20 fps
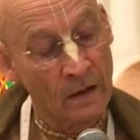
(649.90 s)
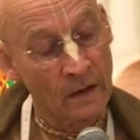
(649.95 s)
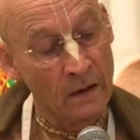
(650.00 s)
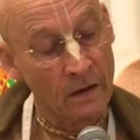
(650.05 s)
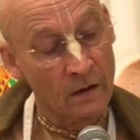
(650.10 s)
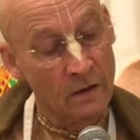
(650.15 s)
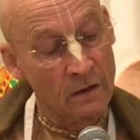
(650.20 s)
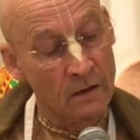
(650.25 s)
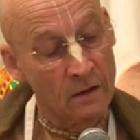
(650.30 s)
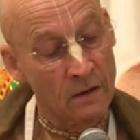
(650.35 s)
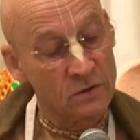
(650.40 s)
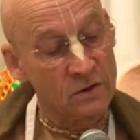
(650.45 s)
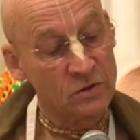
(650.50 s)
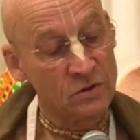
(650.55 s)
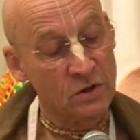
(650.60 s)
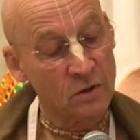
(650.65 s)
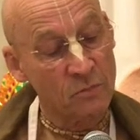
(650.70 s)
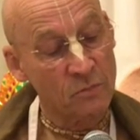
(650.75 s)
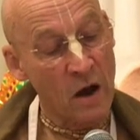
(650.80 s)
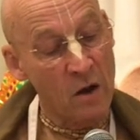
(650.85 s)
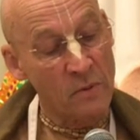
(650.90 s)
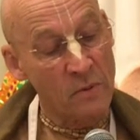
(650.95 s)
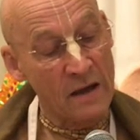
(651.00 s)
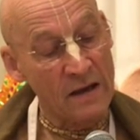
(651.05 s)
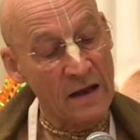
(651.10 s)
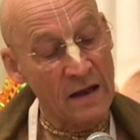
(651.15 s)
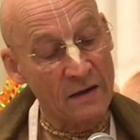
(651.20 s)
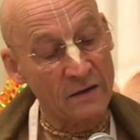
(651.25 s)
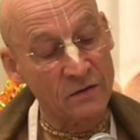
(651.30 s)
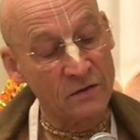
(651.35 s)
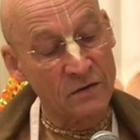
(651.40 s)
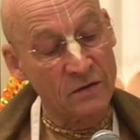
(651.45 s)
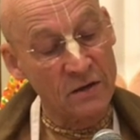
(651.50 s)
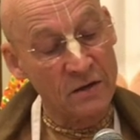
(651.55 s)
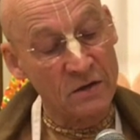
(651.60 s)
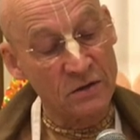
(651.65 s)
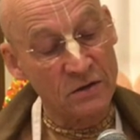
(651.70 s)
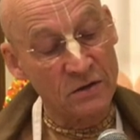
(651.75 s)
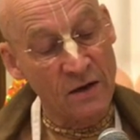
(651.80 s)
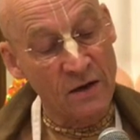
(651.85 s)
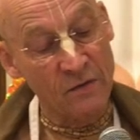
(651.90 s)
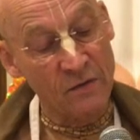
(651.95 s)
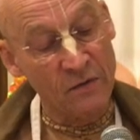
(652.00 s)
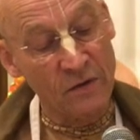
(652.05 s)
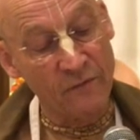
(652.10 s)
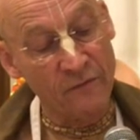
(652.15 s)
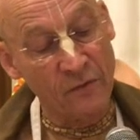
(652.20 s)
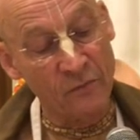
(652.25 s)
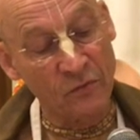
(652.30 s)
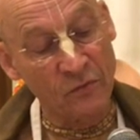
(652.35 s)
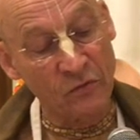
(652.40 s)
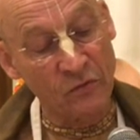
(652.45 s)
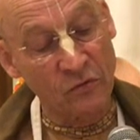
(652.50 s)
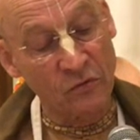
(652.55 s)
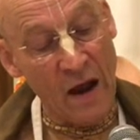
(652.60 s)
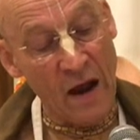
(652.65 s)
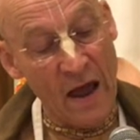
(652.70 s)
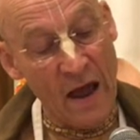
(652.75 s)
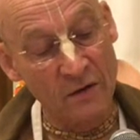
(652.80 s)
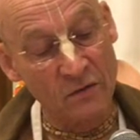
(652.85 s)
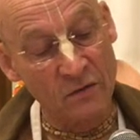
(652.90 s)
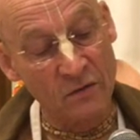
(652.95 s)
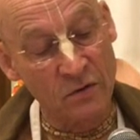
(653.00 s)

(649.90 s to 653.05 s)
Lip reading: Since Srila Prabhupada had to teach us everything from scratch,